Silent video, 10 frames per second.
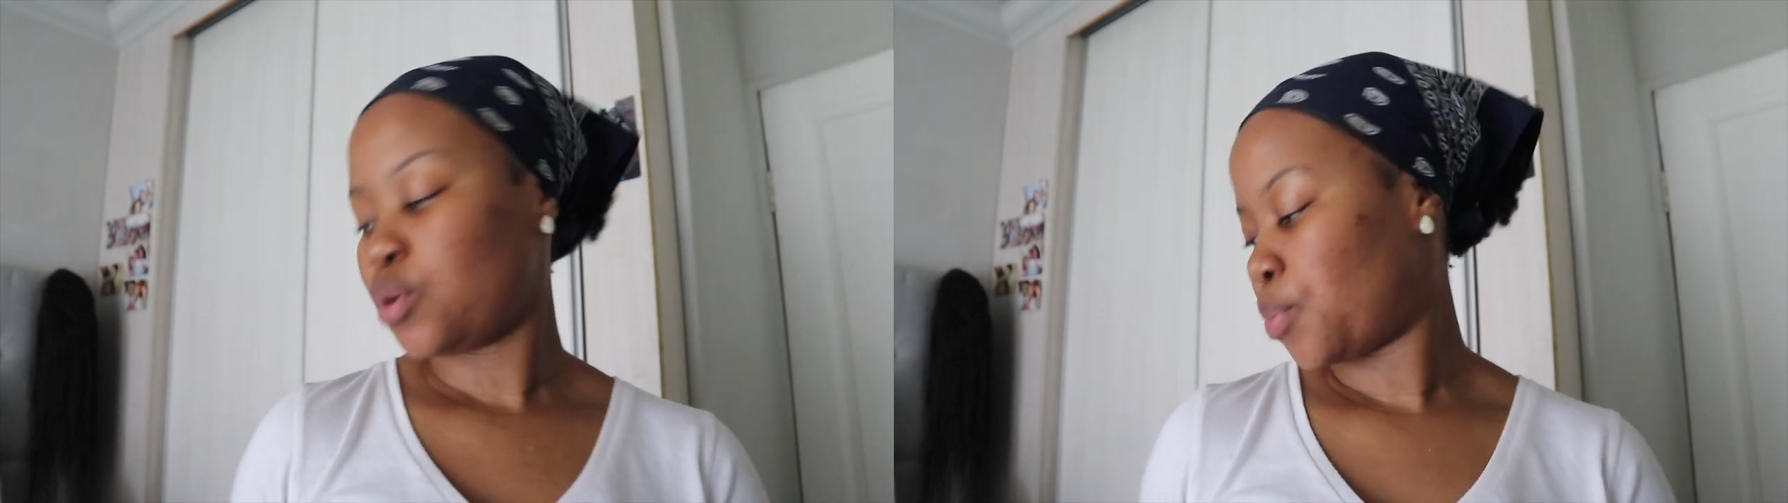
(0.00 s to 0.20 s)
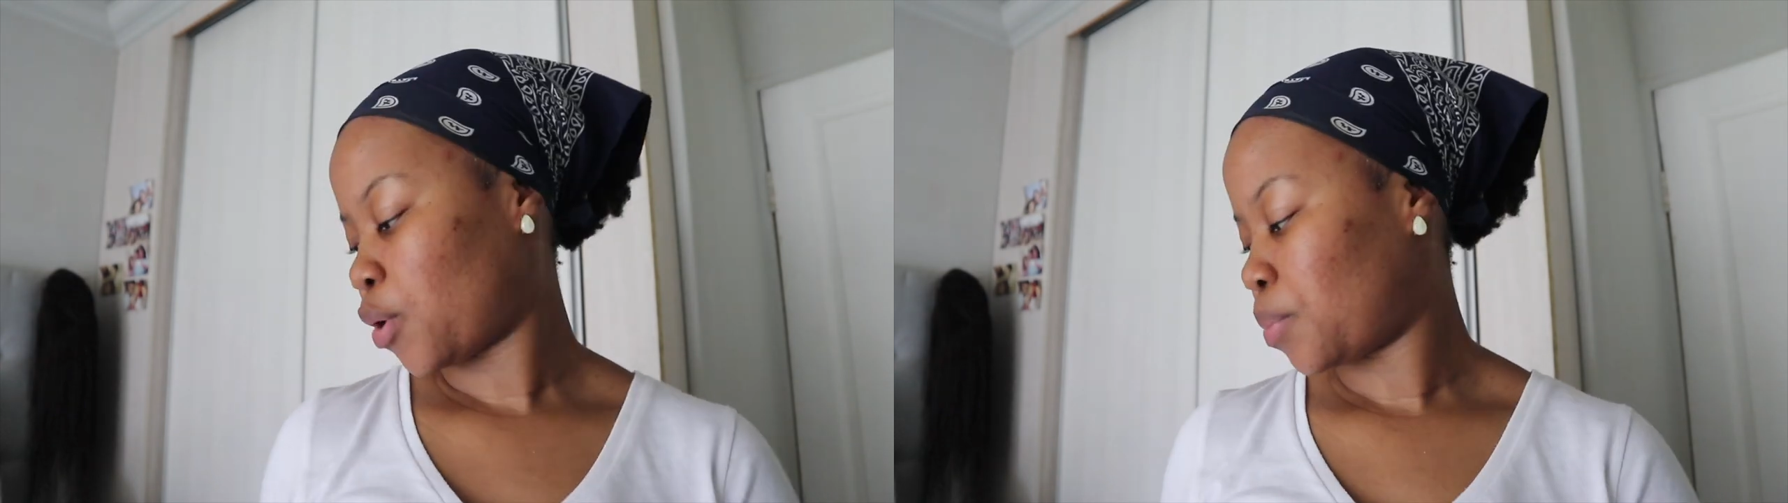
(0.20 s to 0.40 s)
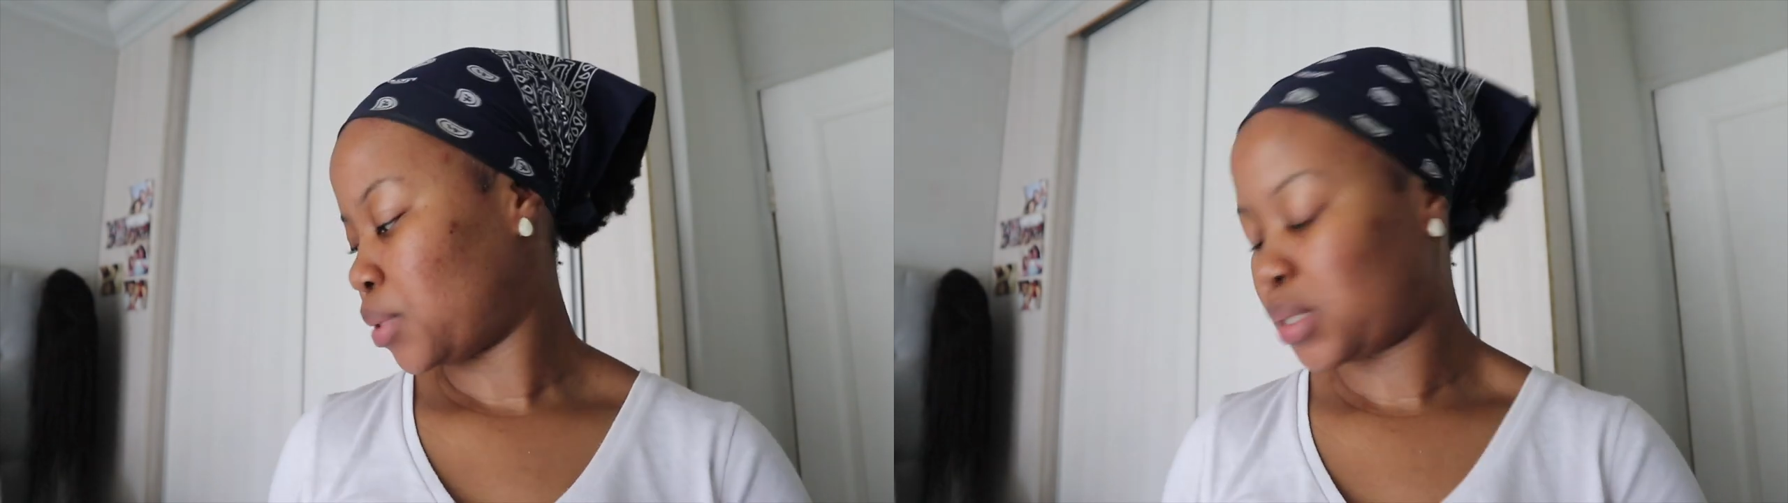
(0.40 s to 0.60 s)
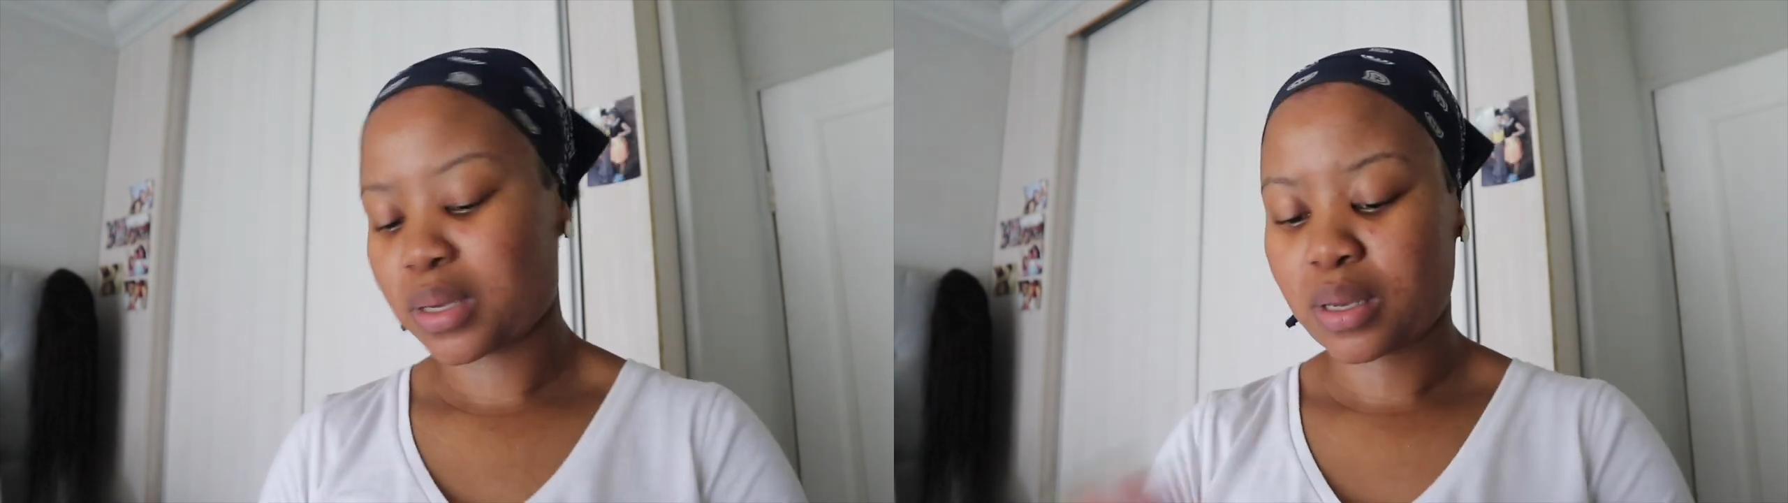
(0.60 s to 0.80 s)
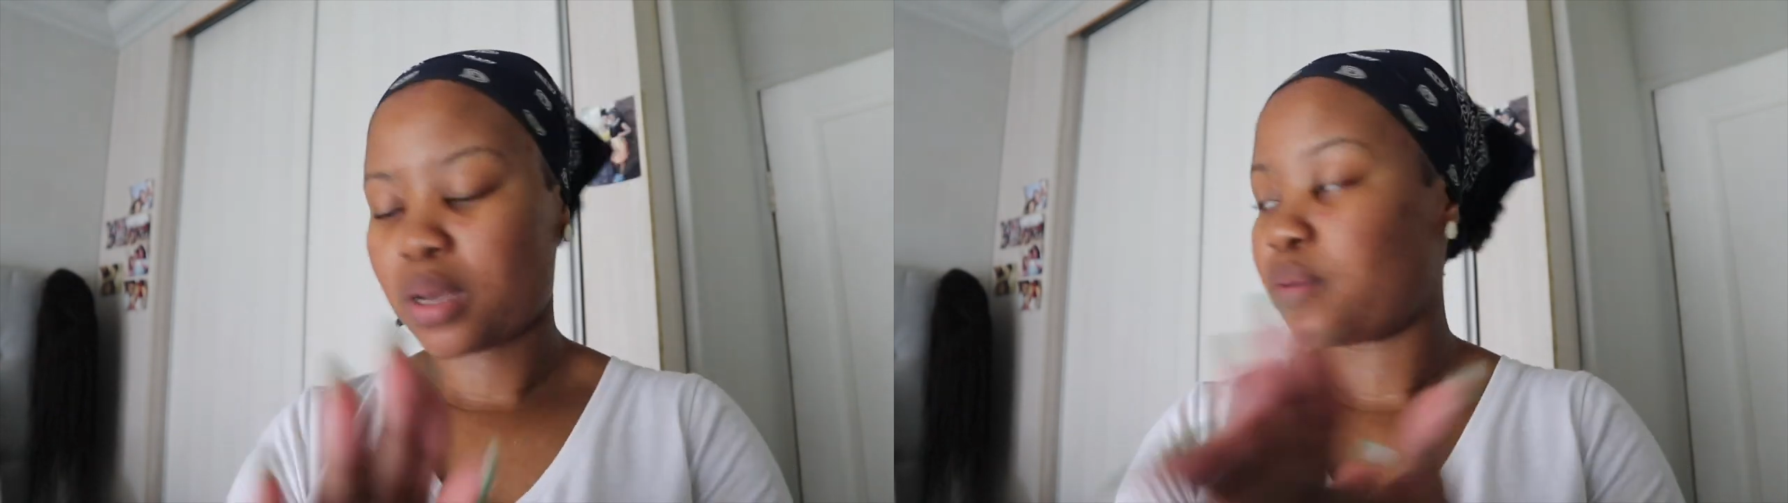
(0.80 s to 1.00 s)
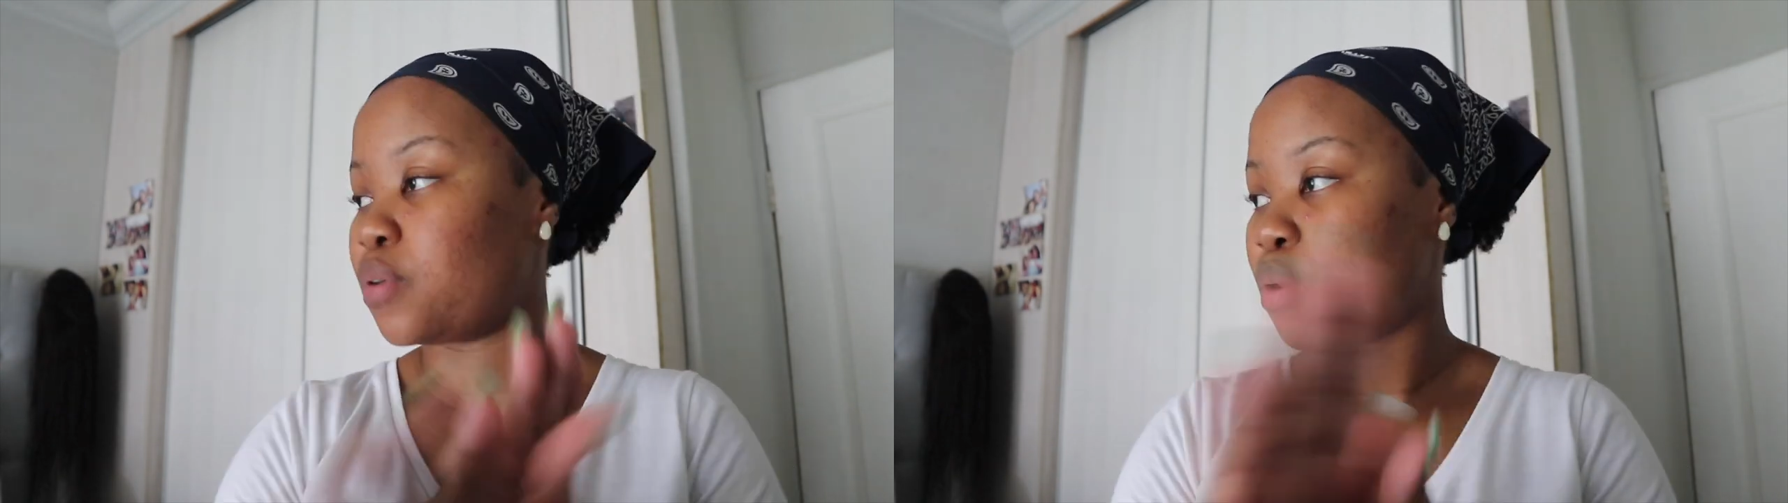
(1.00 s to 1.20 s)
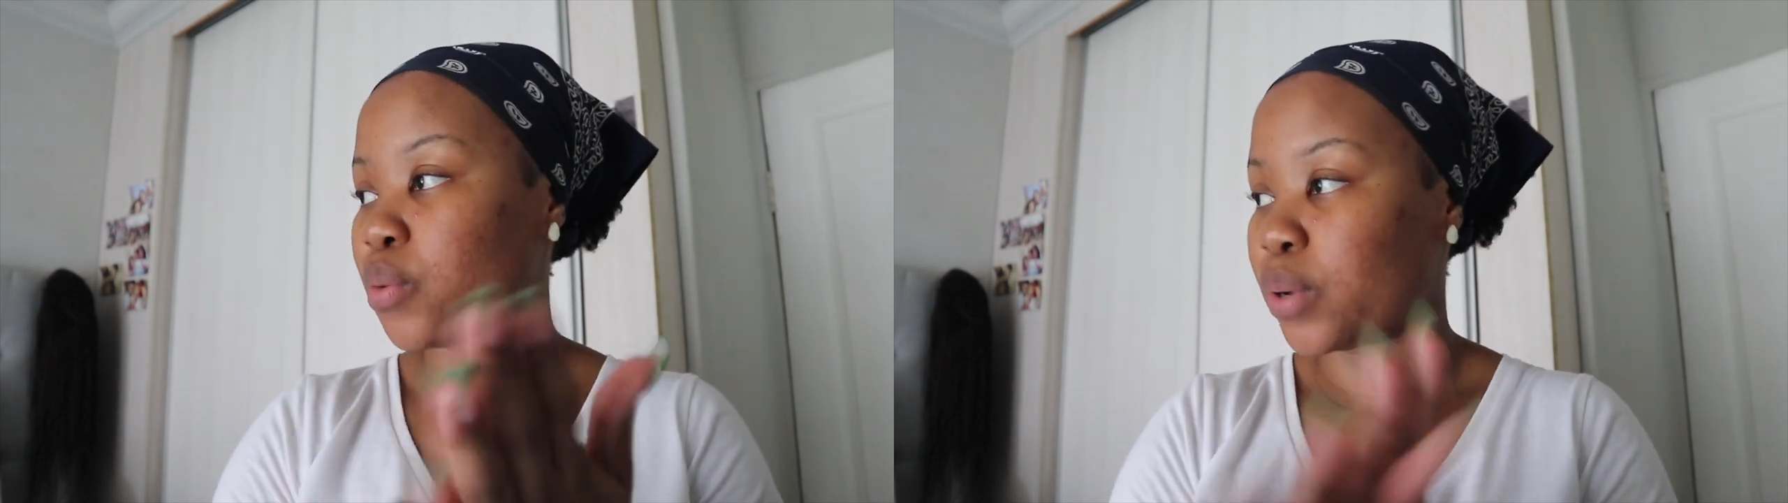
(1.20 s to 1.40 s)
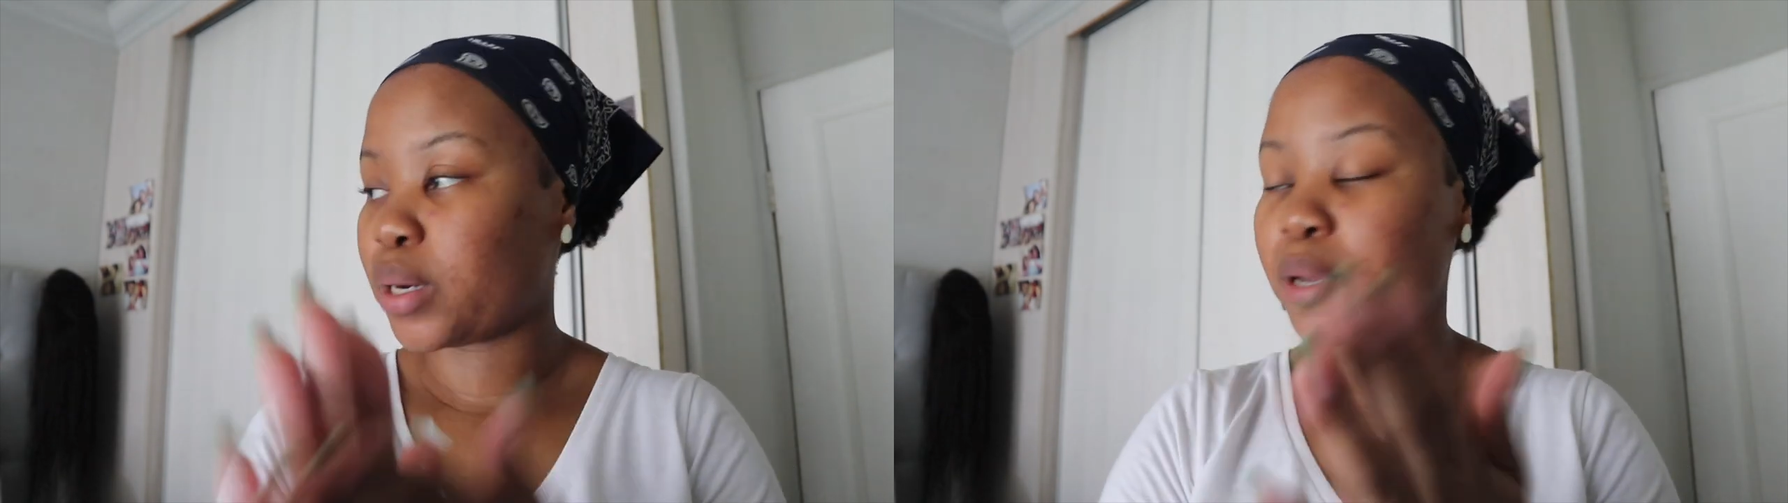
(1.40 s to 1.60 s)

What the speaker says: a proper skincare video one